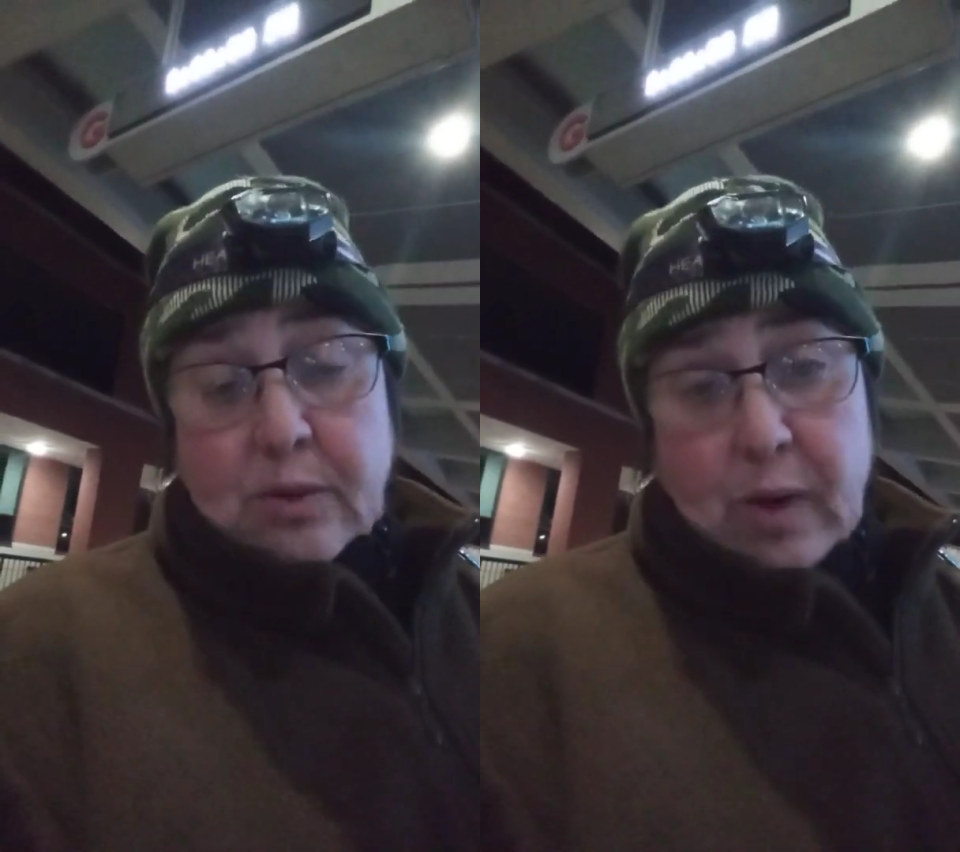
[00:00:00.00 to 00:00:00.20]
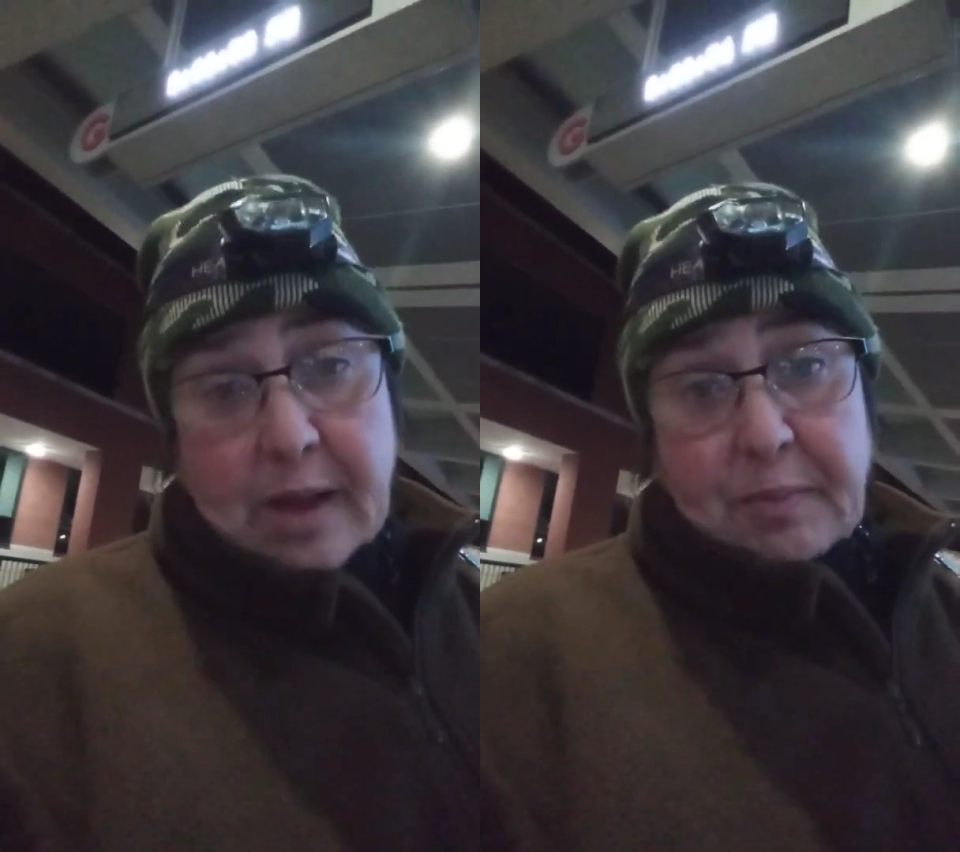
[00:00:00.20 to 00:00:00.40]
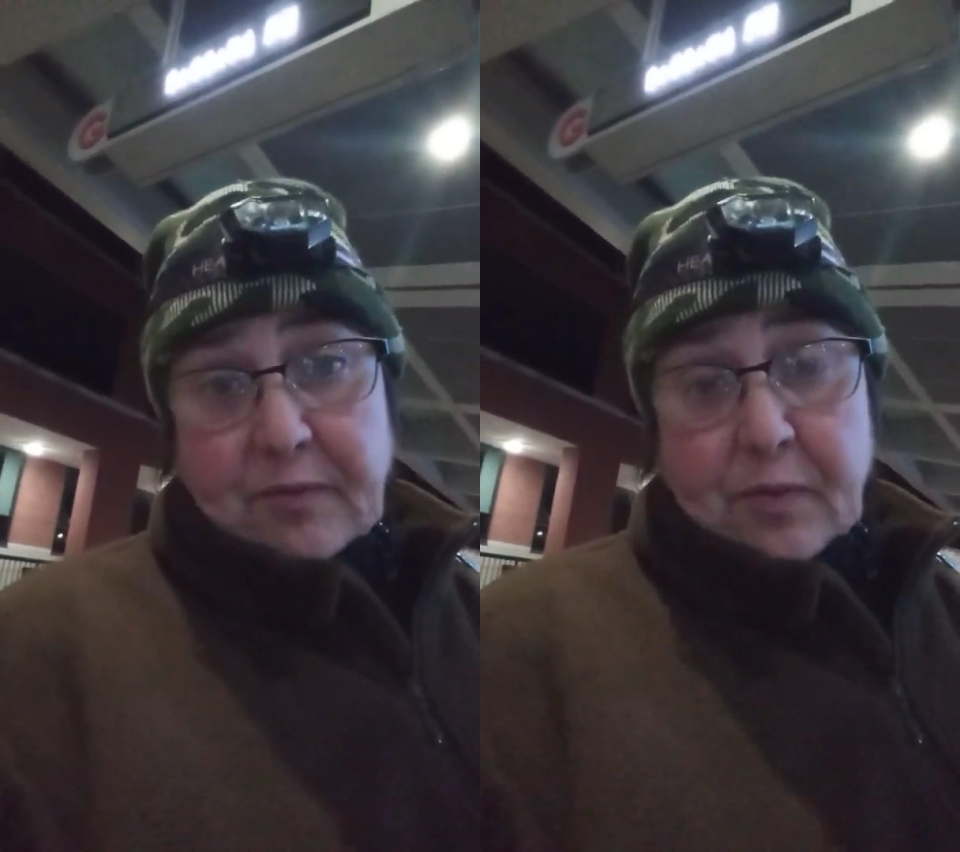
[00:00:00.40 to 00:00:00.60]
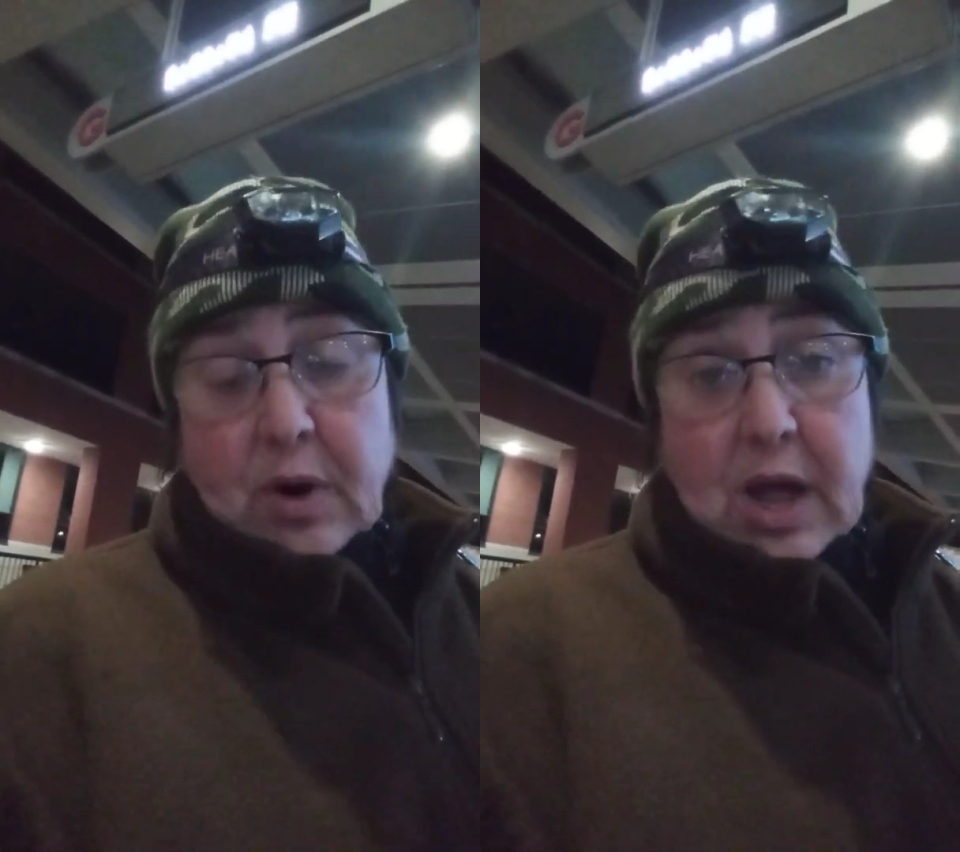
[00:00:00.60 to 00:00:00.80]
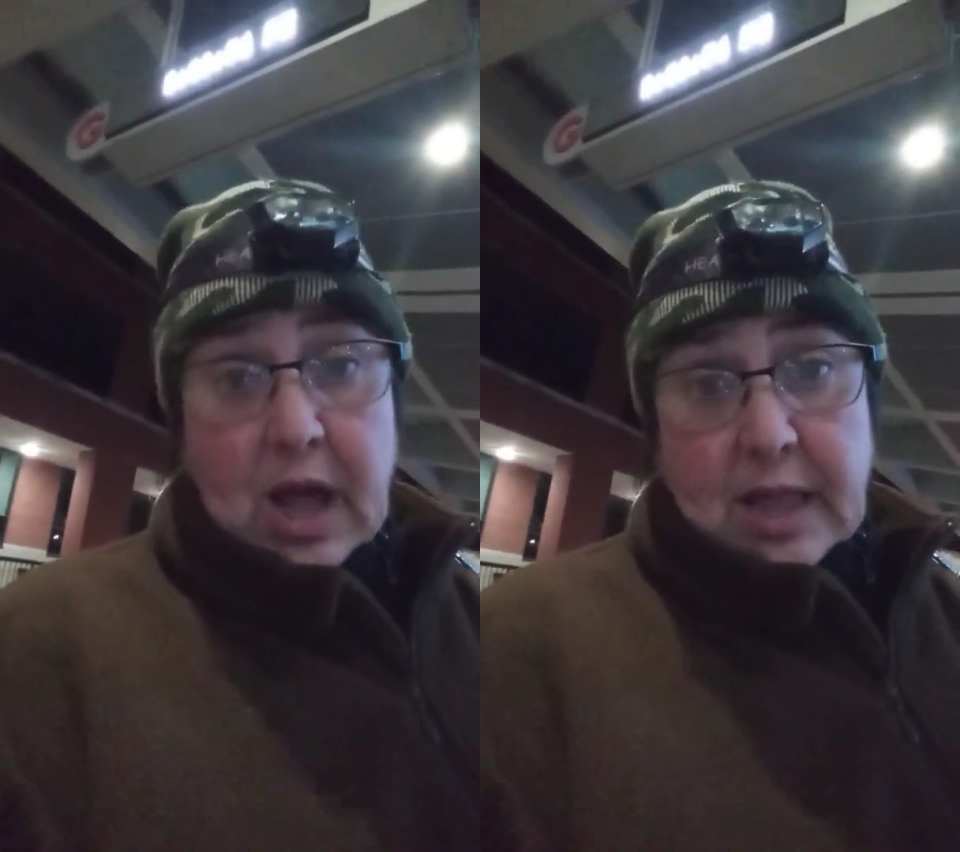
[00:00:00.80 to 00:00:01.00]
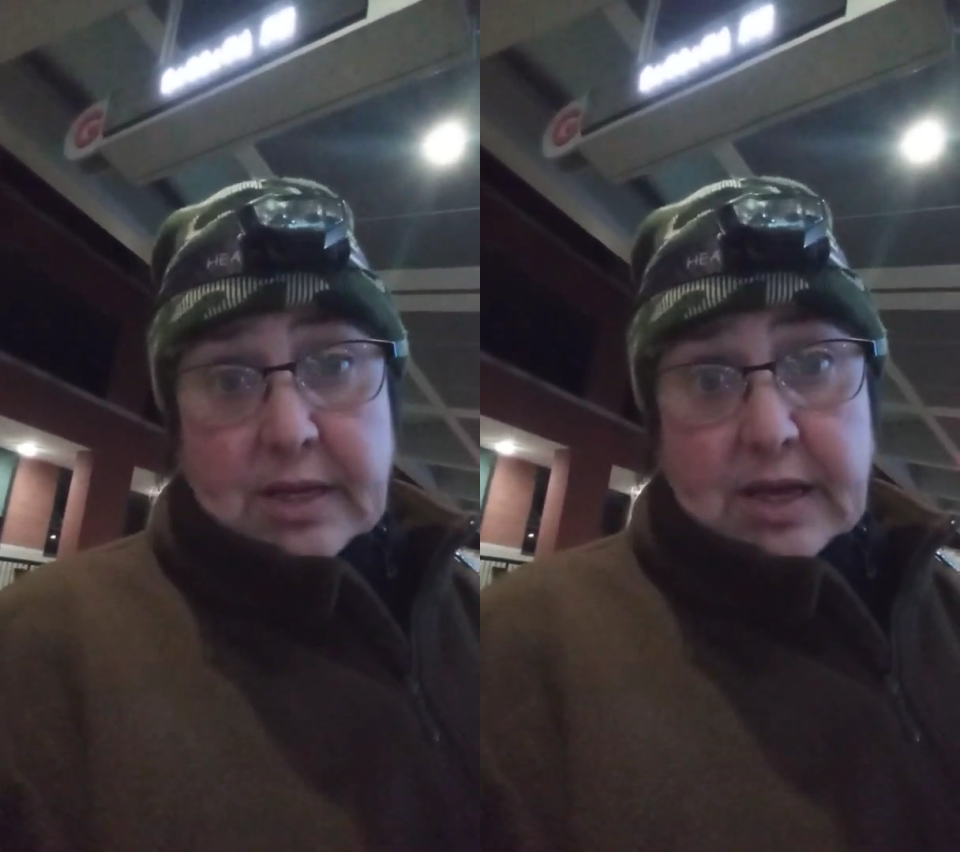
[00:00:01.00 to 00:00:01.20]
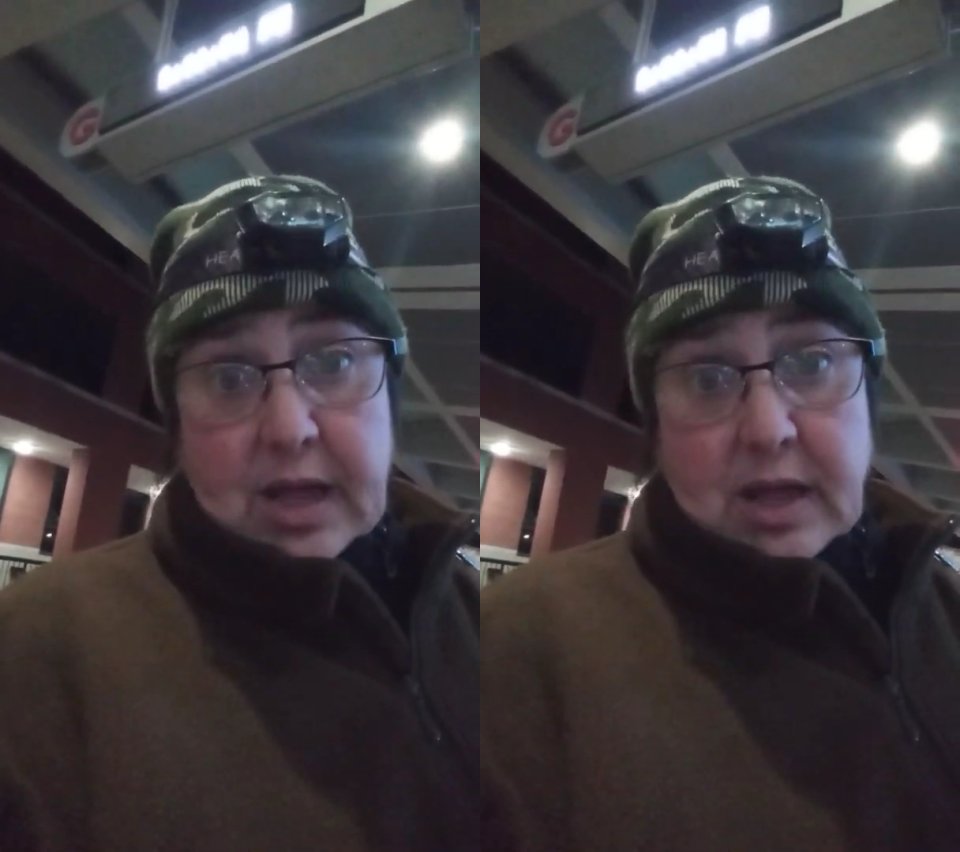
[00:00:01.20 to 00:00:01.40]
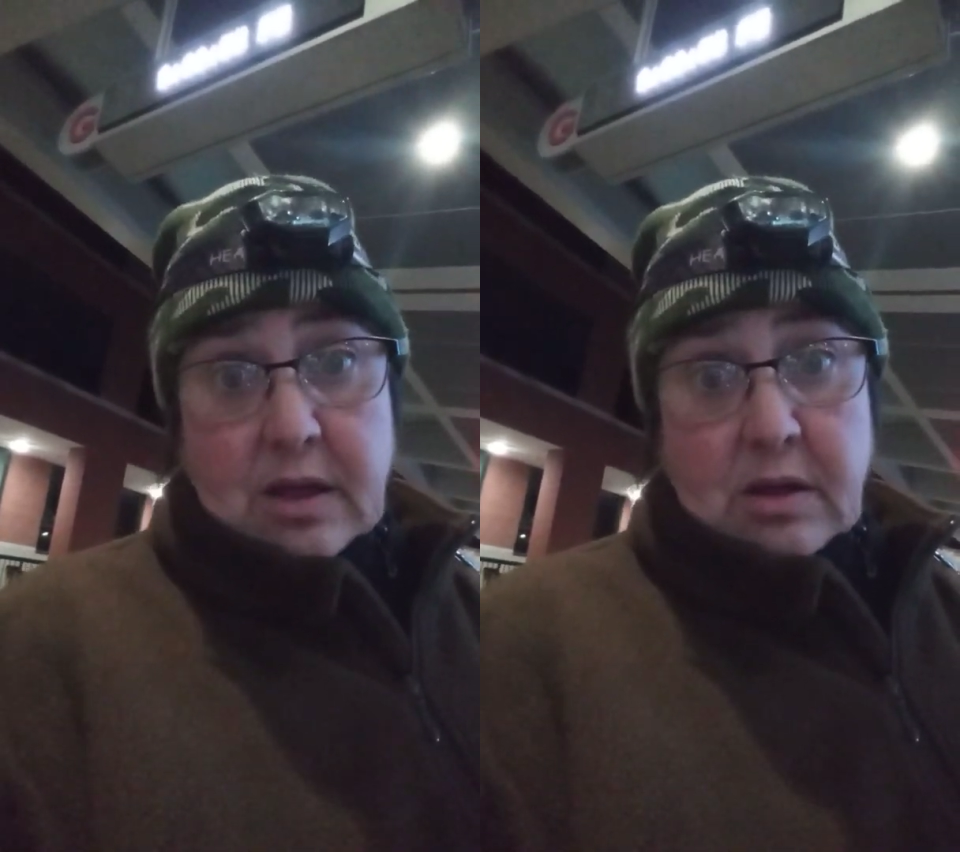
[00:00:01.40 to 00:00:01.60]
right before a
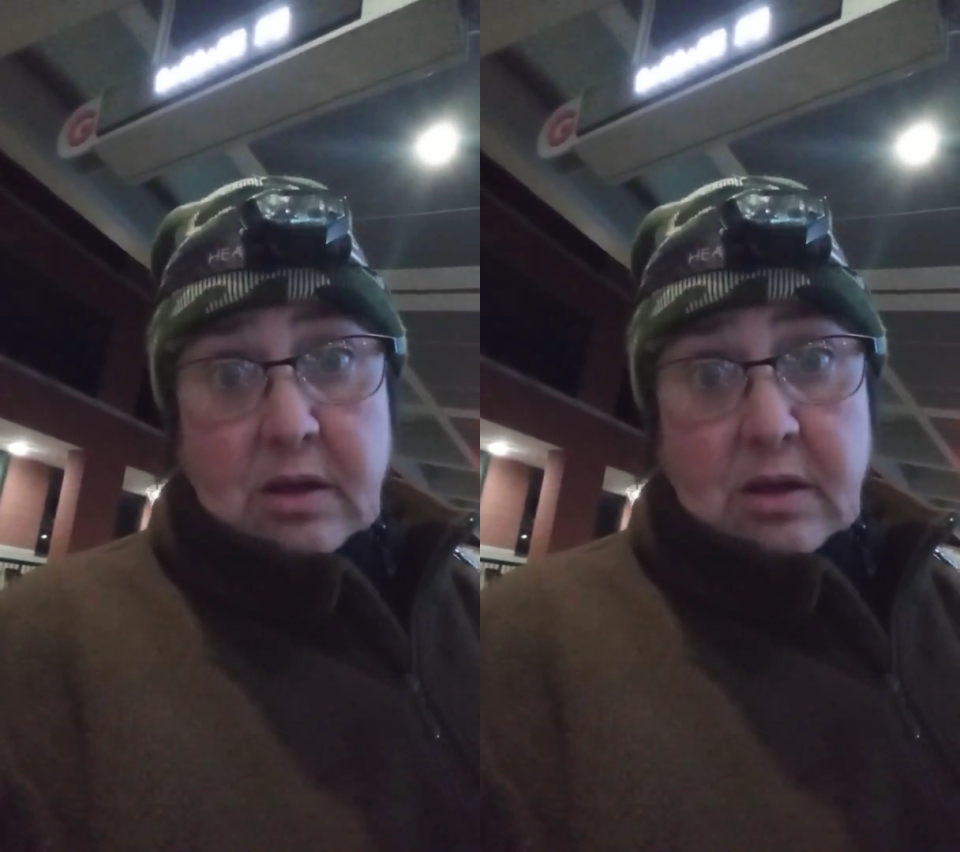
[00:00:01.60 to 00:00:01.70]
holiday,